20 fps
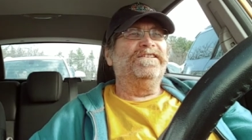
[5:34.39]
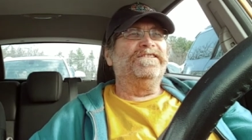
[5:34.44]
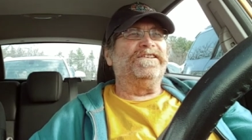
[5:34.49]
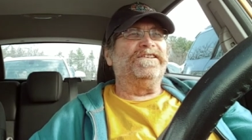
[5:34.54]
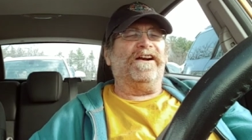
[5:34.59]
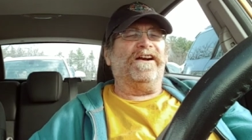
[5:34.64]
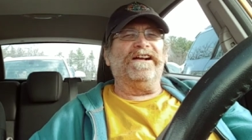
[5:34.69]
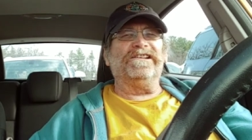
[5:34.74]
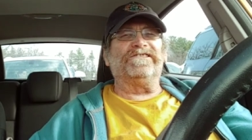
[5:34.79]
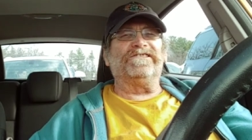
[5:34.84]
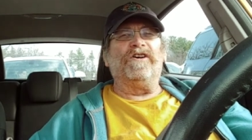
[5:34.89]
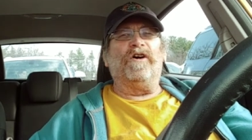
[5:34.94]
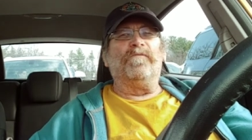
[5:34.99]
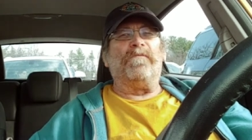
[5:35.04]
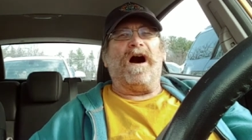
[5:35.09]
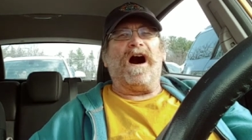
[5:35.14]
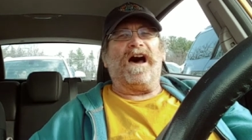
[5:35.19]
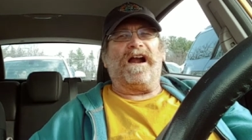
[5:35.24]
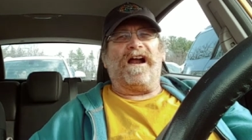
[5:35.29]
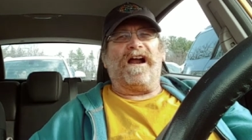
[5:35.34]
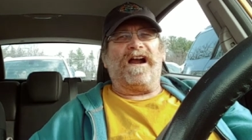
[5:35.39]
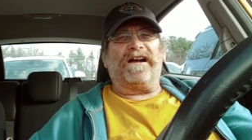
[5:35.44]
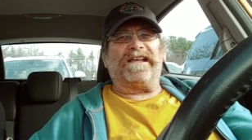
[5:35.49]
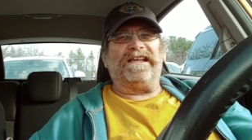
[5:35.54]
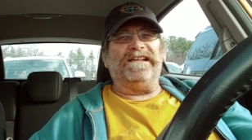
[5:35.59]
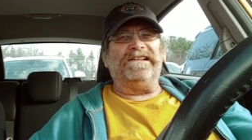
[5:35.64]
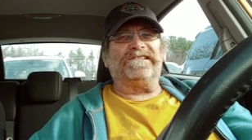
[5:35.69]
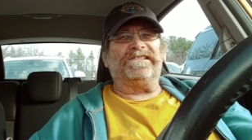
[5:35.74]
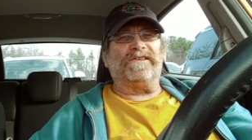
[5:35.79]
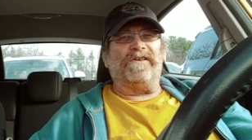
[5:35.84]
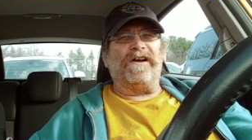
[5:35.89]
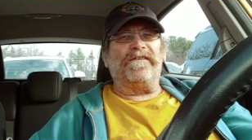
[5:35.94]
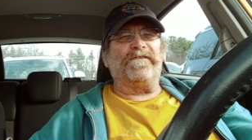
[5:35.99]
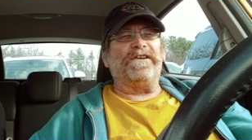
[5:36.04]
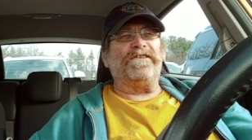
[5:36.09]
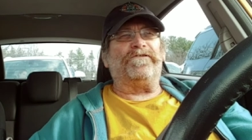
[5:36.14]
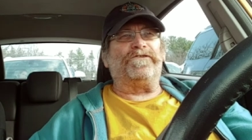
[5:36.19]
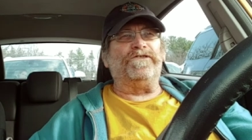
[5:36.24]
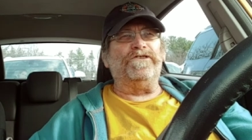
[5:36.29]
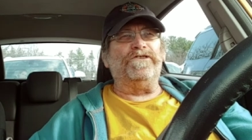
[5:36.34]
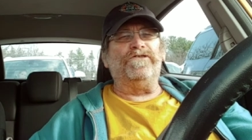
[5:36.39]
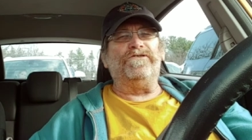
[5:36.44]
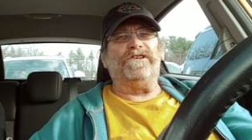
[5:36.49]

there is no monarchy. So every few